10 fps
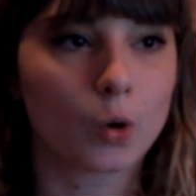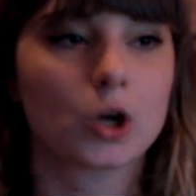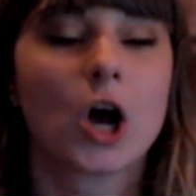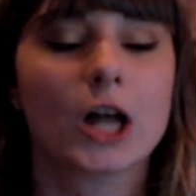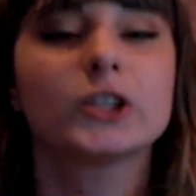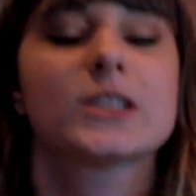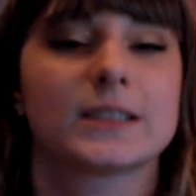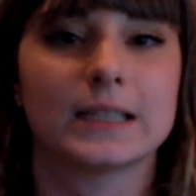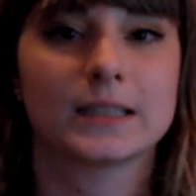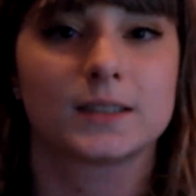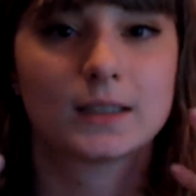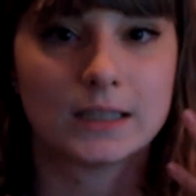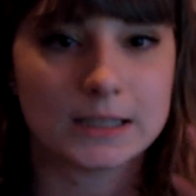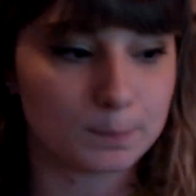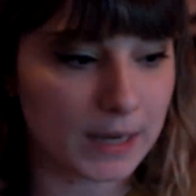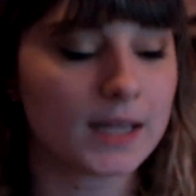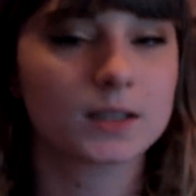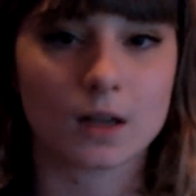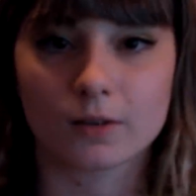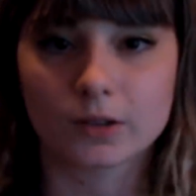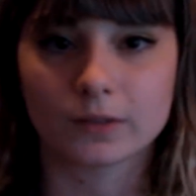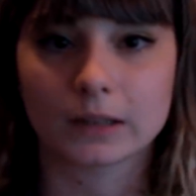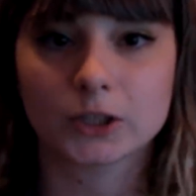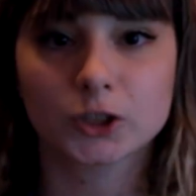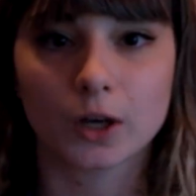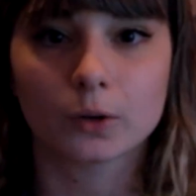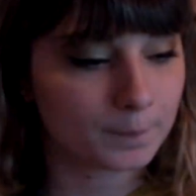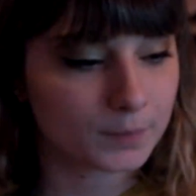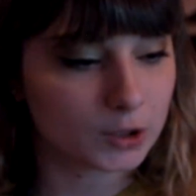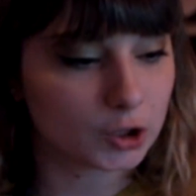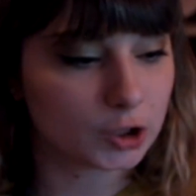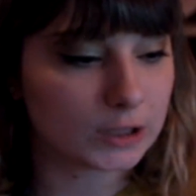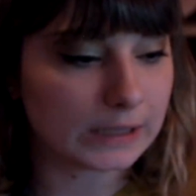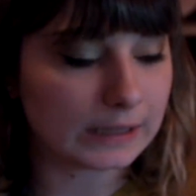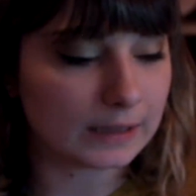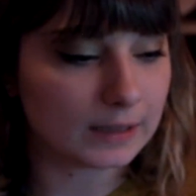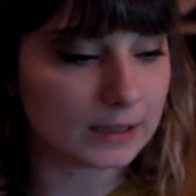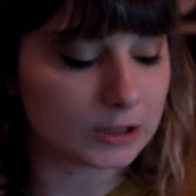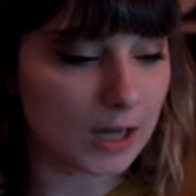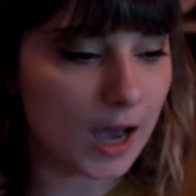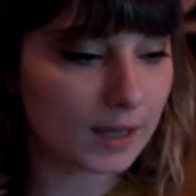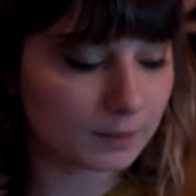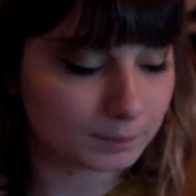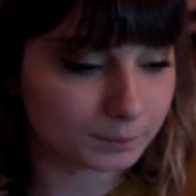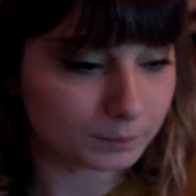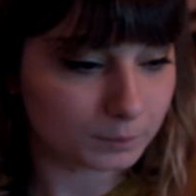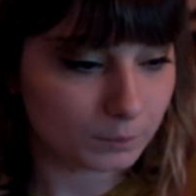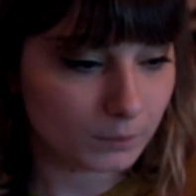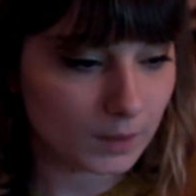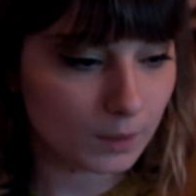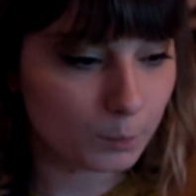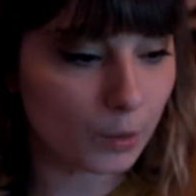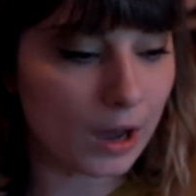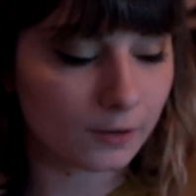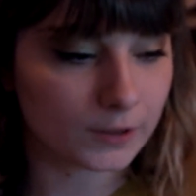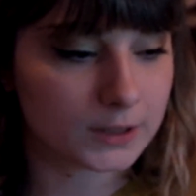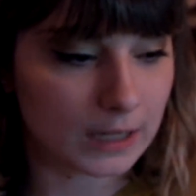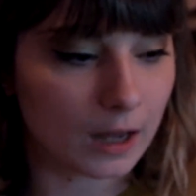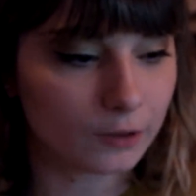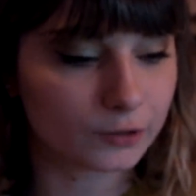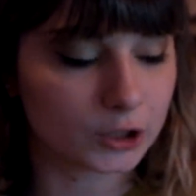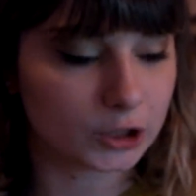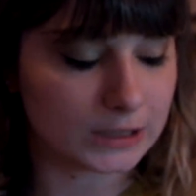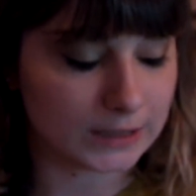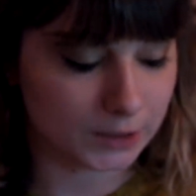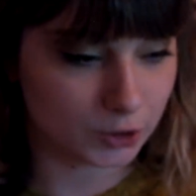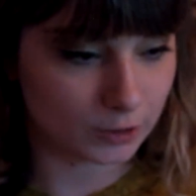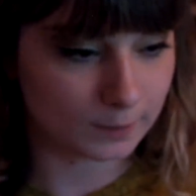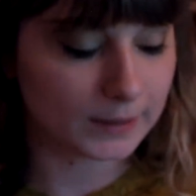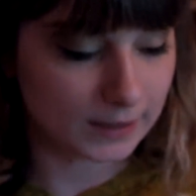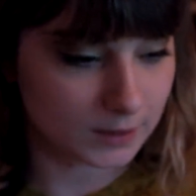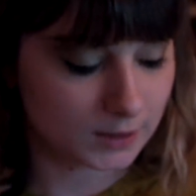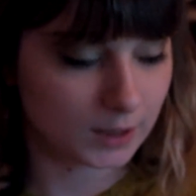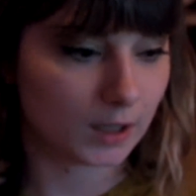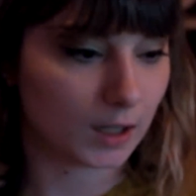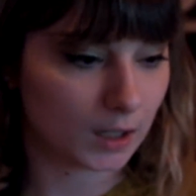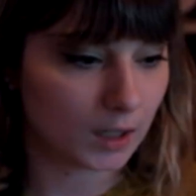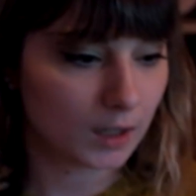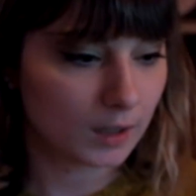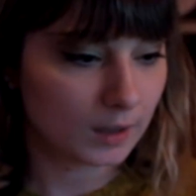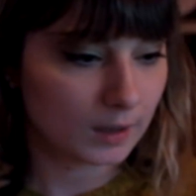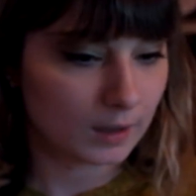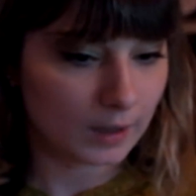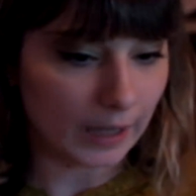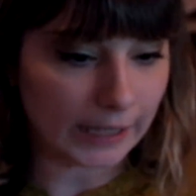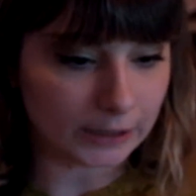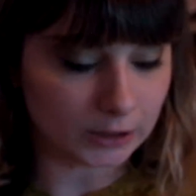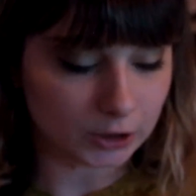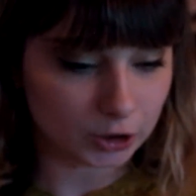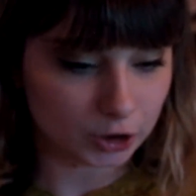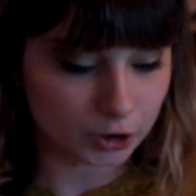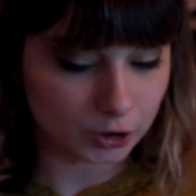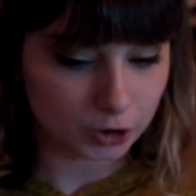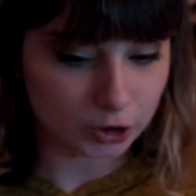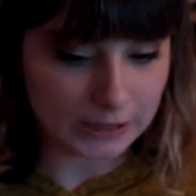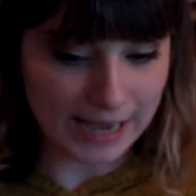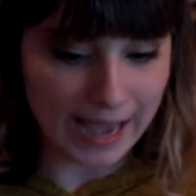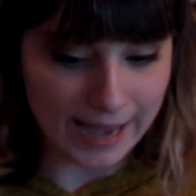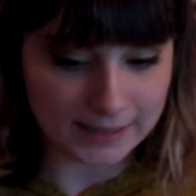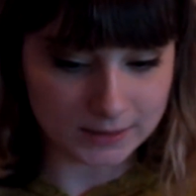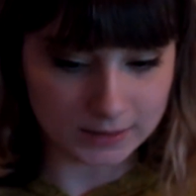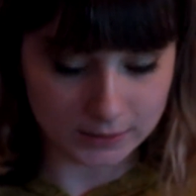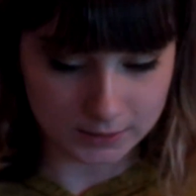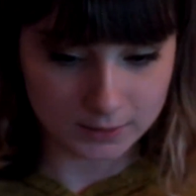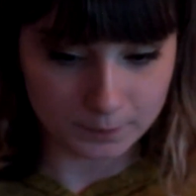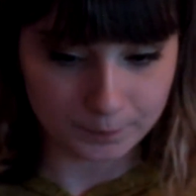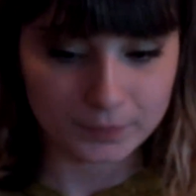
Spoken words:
consciousness is based off of in this show. She is not proud of herself. She's extremely insecure, and she has this